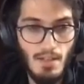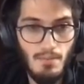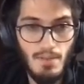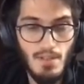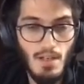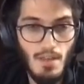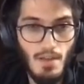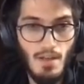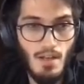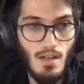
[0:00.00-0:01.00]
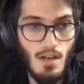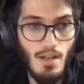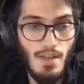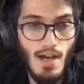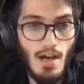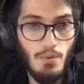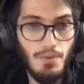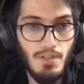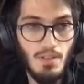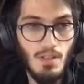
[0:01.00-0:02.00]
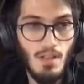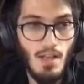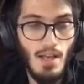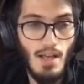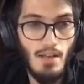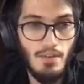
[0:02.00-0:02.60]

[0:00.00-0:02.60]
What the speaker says: basically the layout and